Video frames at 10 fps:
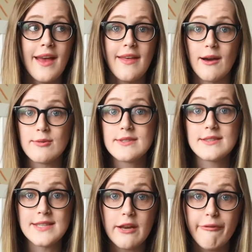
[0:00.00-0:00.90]
And that was
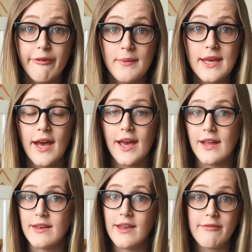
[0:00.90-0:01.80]
insane for me. I
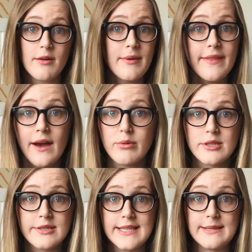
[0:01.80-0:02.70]
had never been that
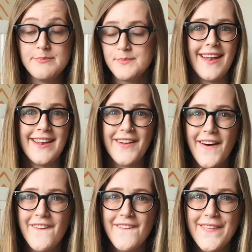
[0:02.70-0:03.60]
person. And
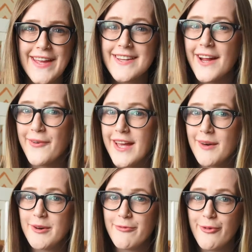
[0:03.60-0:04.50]
not only did I wake
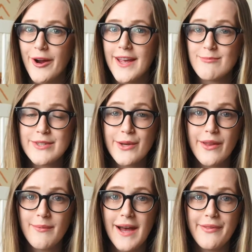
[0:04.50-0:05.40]
up at four A M to go
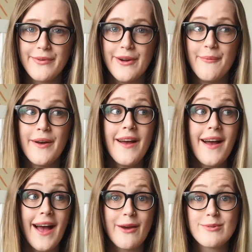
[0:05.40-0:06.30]
to the bathroom,
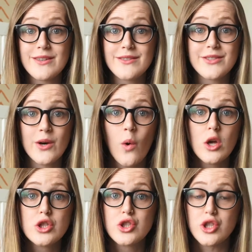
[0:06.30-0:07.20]
I was
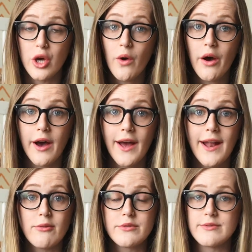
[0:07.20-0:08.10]
also so hot.
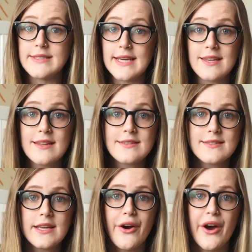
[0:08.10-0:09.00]
I was
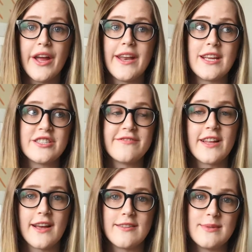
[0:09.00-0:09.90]
ridiculously hot, and I just
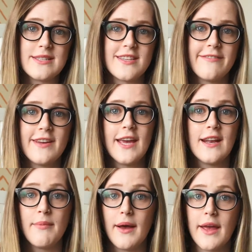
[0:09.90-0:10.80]
felt like I was being
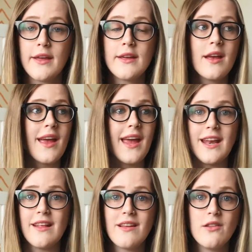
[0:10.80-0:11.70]
suffocated by
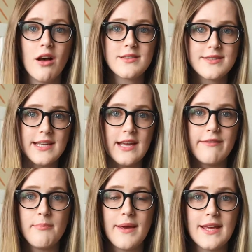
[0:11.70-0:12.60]
anything long
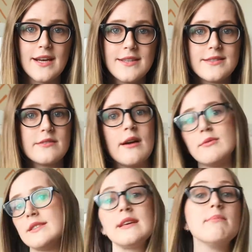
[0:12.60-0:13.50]
sleeve and pants. So I
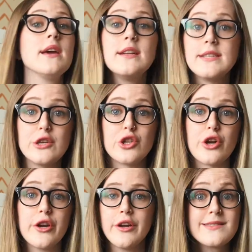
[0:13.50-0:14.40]
was sleeping in a
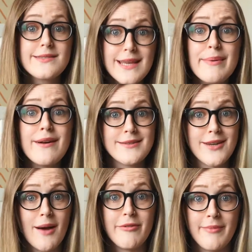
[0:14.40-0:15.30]
t-shirt, sleeping on
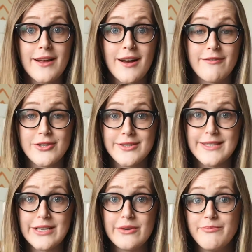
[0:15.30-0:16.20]
top of my covers
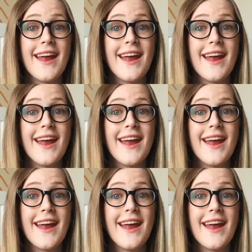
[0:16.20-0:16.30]
still.